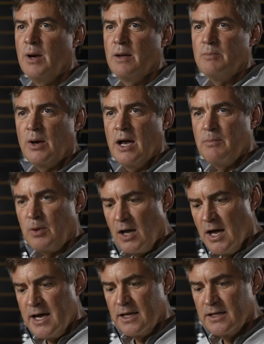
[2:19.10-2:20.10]
But by
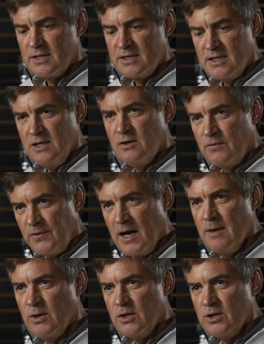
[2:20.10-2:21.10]
applying this steel
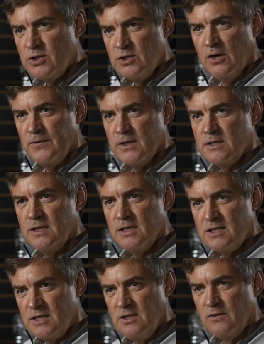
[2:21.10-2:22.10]
fiber to the surface,
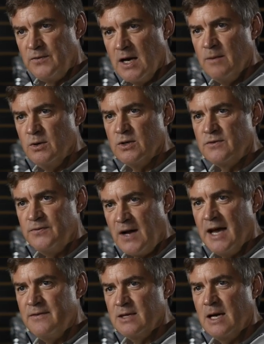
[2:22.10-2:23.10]
and the steel fiber is
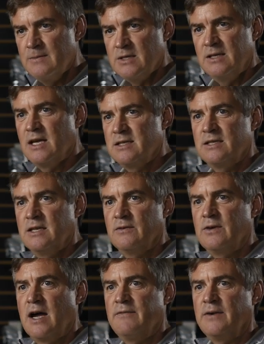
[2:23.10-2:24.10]
5 times the
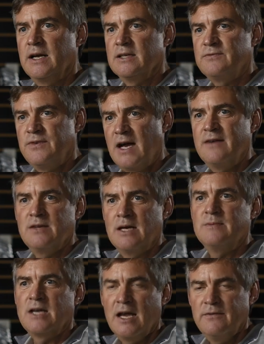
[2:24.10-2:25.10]
density of graphite, it's 5
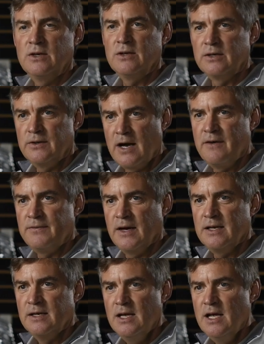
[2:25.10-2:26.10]
times heavier than
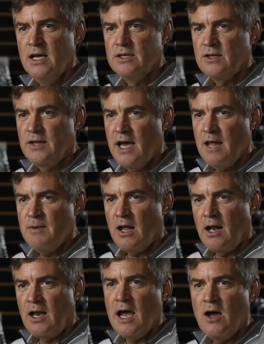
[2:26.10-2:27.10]
graphite. So that
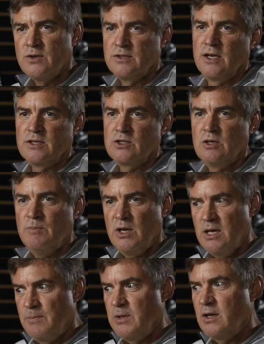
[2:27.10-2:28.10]
allows us to
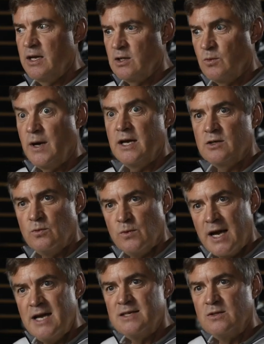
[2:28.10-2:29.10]
manipulate the weight, to
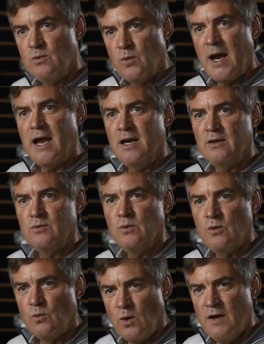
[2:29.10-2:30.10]
raise the weight
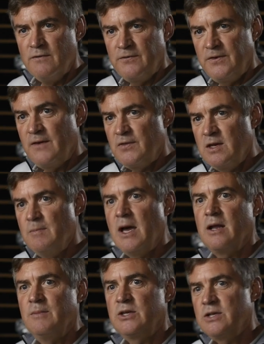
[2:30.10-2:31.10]
with 1/5 the
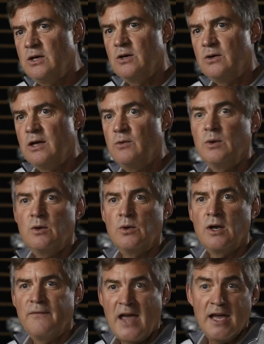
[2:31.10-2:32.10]
amount of material that we
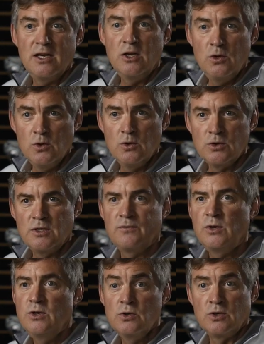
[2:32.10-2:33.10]
would have had to use
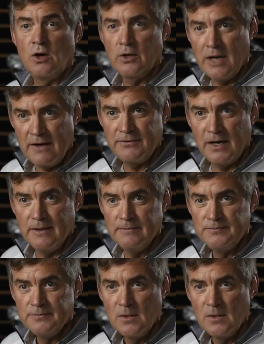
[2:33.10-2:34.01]
if we used all graphite.